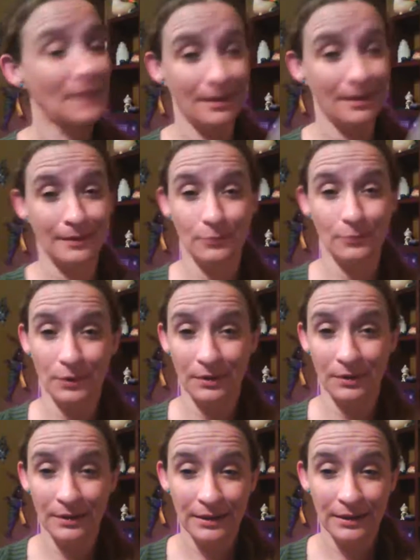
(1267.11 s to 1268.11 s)
and then we'll
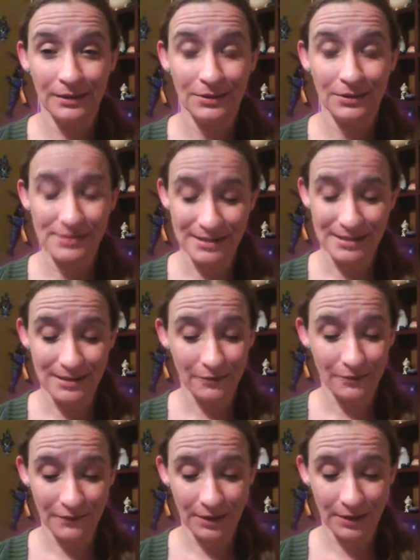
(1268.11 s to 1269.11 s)
close this out
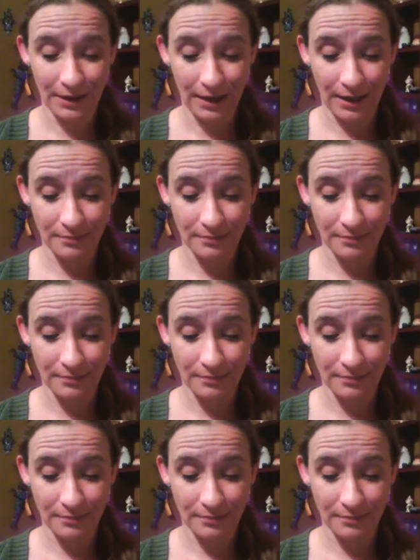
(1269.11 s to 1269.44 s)
for tonight.